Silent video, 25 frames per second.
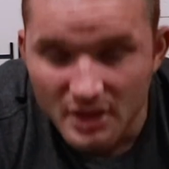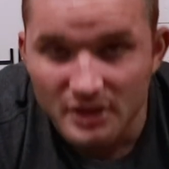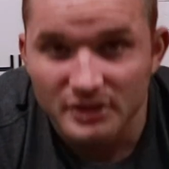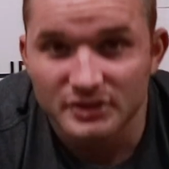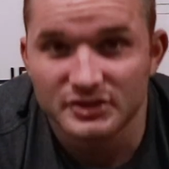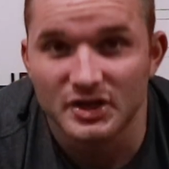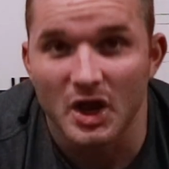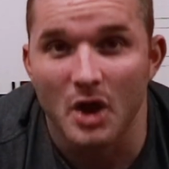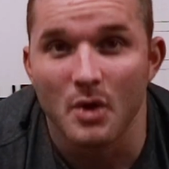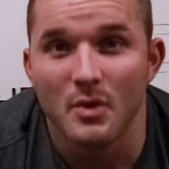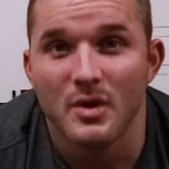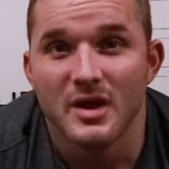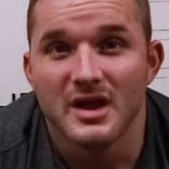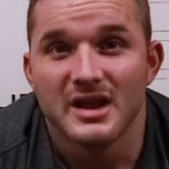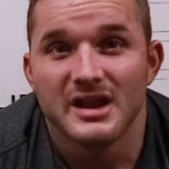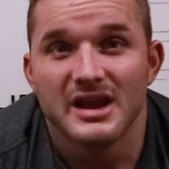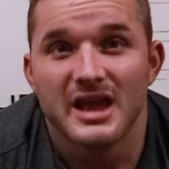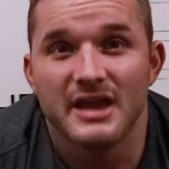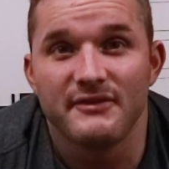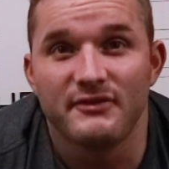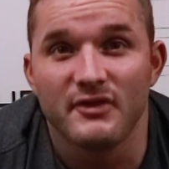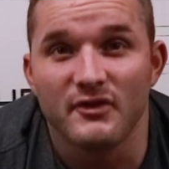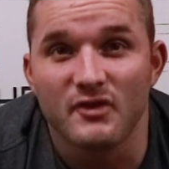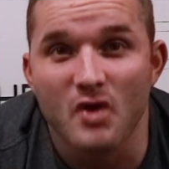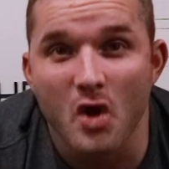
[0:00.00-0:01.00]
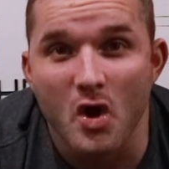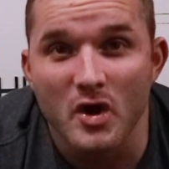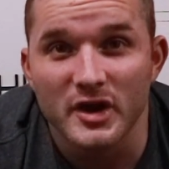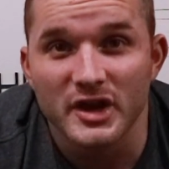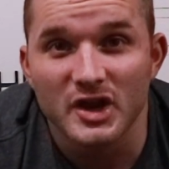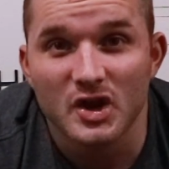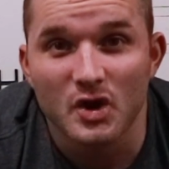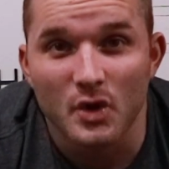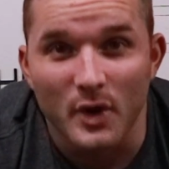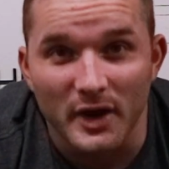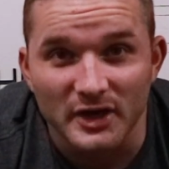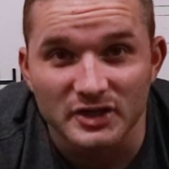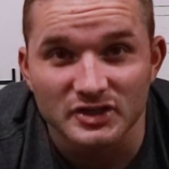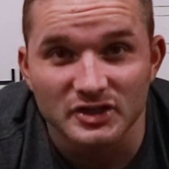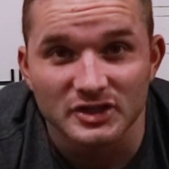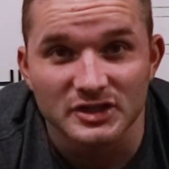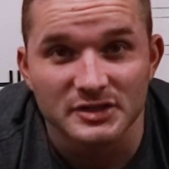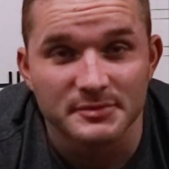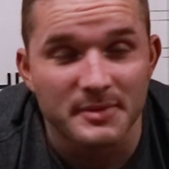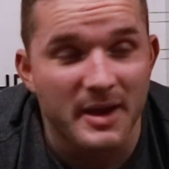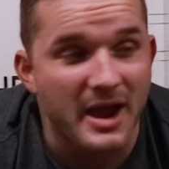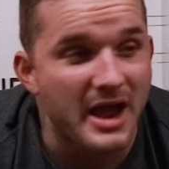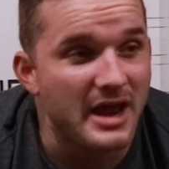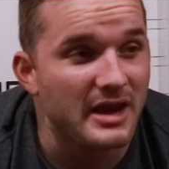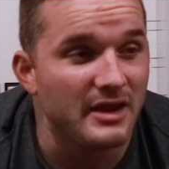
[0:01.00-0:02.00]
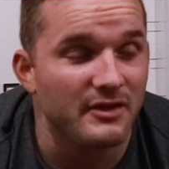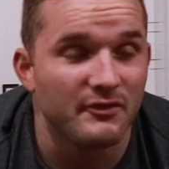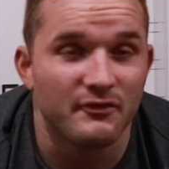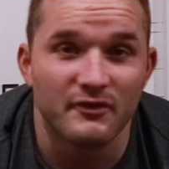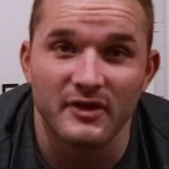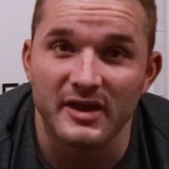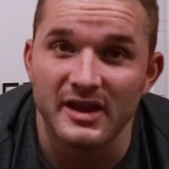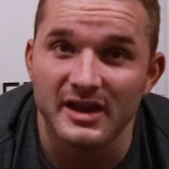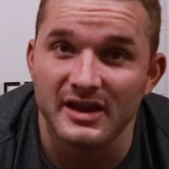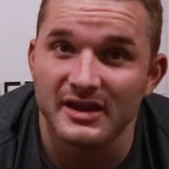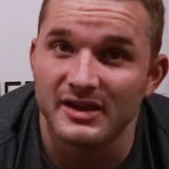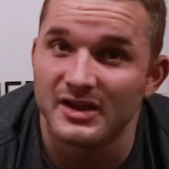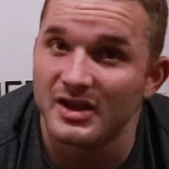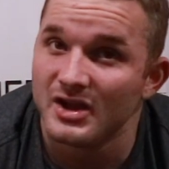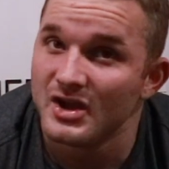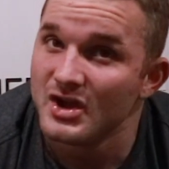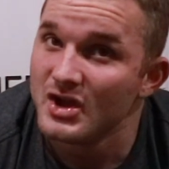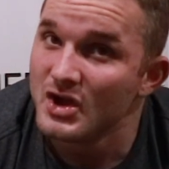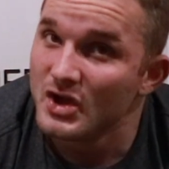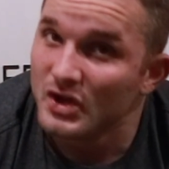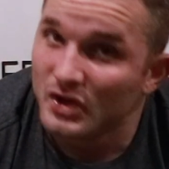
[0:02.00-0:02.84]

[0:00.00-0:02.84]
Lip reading: So if you've got any questions about anything,